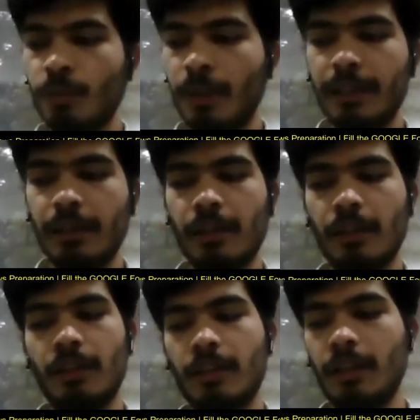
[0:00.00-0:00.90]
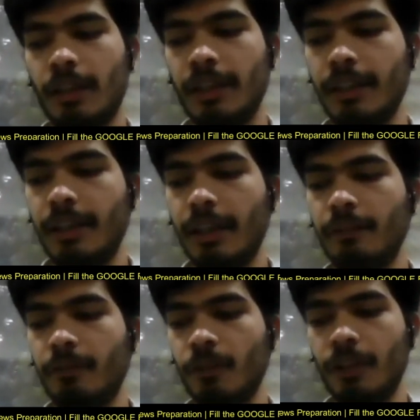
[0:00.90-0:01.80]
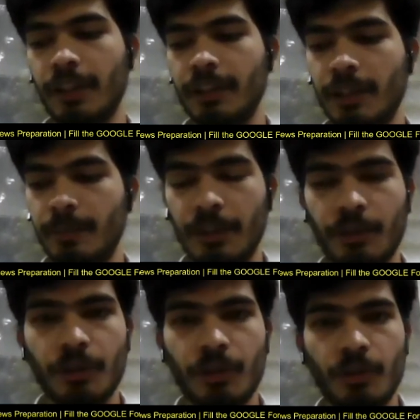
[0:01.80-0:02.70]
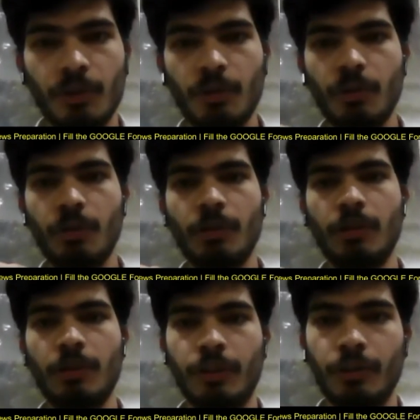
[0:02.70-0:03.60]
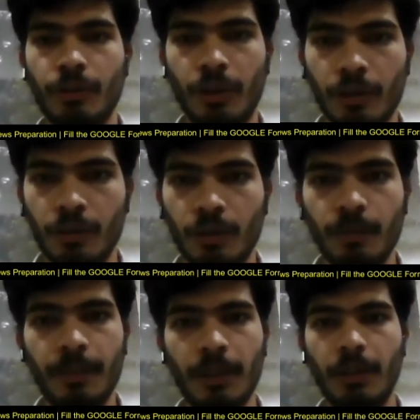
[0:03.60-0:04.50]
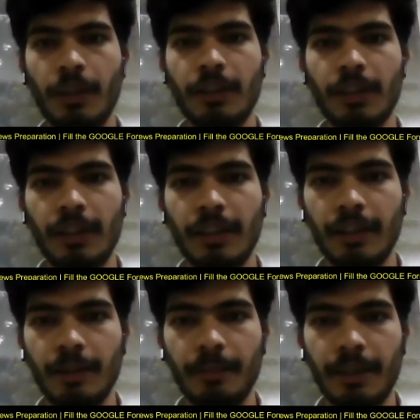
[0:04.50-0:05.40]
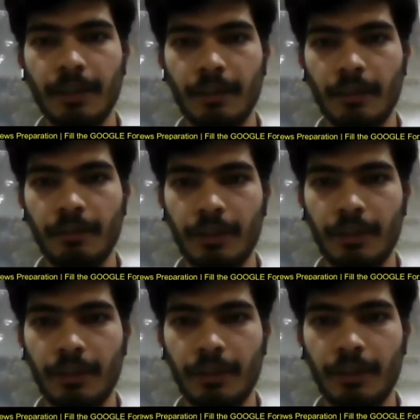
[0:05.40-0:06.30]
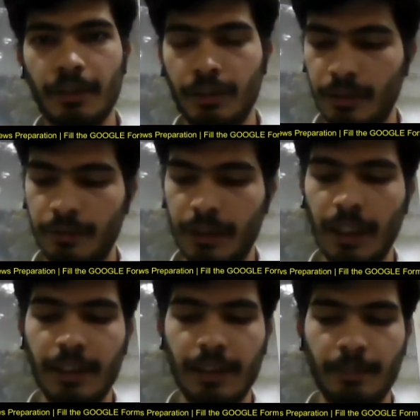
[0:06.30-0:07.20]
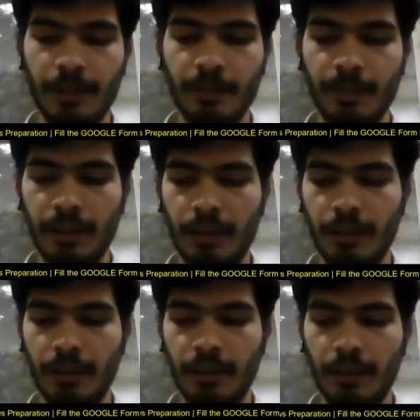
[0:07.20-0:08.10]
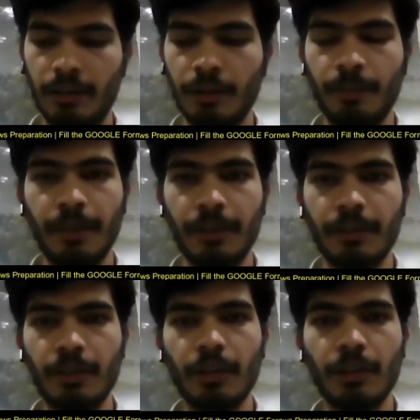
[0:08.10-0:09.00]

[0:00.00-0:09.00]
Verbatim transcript: so my uh, current and voltage limit should no uh, should not go beyond a certain limit, uh, which is uh, which can damage my equipment.